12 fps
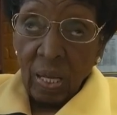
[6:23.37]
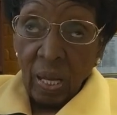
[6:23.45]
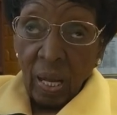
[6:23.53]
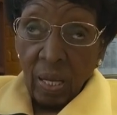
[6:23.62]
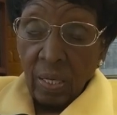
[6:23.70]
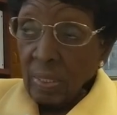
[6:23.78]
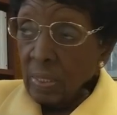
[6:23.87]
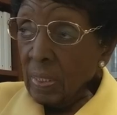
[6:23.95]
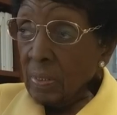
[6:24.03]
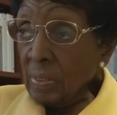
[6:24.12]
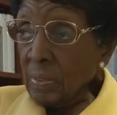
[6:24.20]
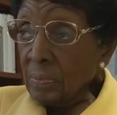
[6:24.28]
Tell us
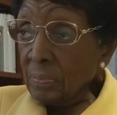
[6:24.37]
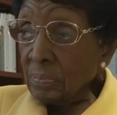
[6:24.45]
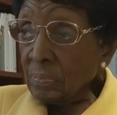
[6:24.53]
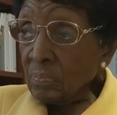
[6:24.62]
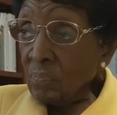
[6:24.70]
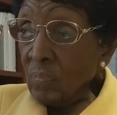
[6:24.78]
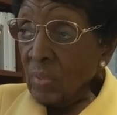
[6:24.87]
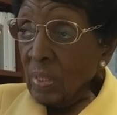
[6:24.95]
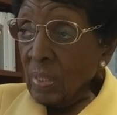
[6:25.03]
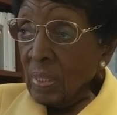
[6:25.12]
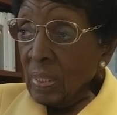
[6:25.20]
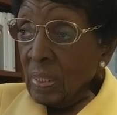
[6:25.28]
about the
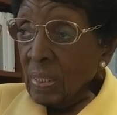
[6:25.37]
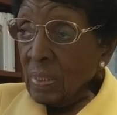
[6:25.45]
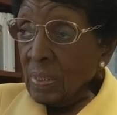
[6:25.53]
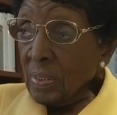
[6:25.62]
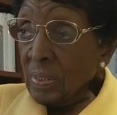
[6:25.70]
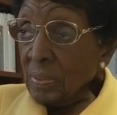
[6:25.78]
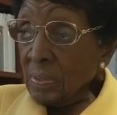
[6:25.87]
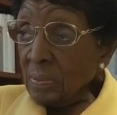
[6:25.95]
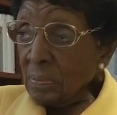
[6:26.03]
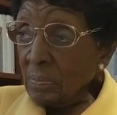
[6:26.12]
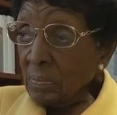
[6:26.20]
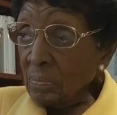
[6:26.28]

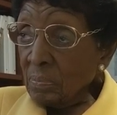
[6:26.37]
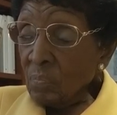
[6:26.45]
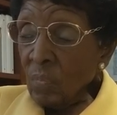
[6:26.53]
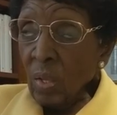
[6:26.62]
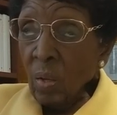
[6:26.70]
University of Maryland.